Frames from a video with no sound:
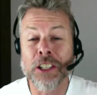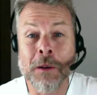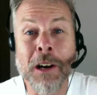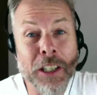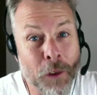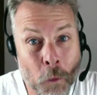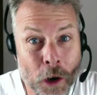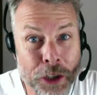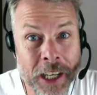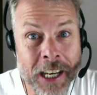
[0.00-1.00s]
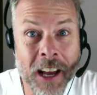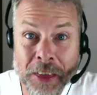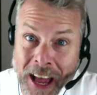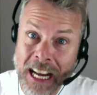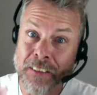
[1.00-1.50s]
so much for watching
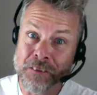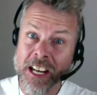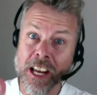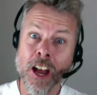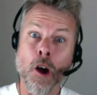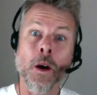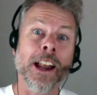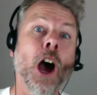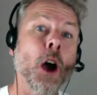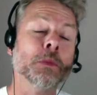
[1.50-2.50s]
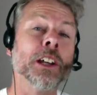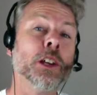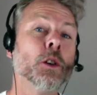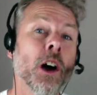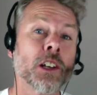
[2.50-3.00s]
that video and I hope that
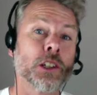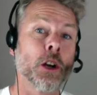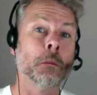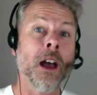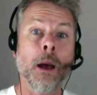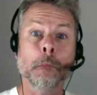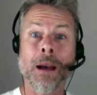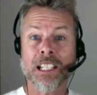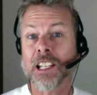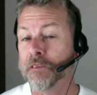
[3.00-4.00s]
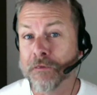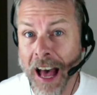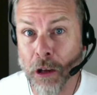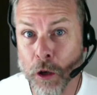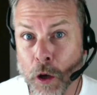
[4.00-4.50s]
you got some massive
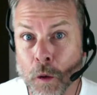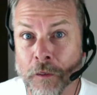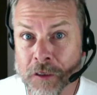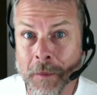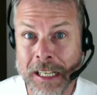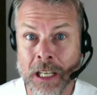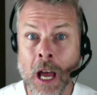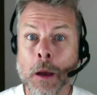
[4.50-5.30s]
value from it.